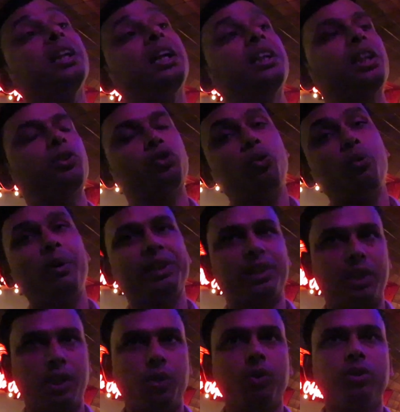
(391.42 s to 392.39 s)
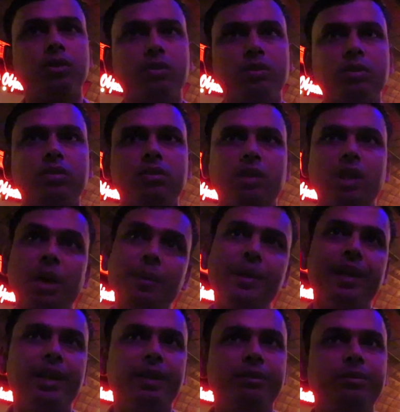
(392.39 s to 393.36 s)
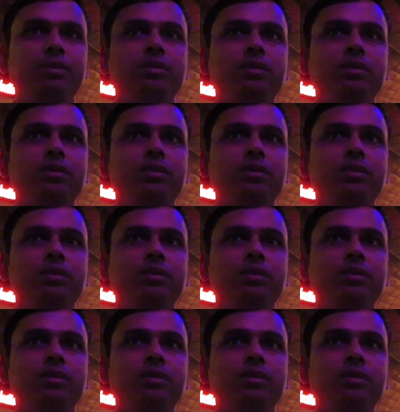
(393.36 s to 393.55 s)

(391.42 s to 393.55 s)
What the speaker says: There is just too much crowd every day.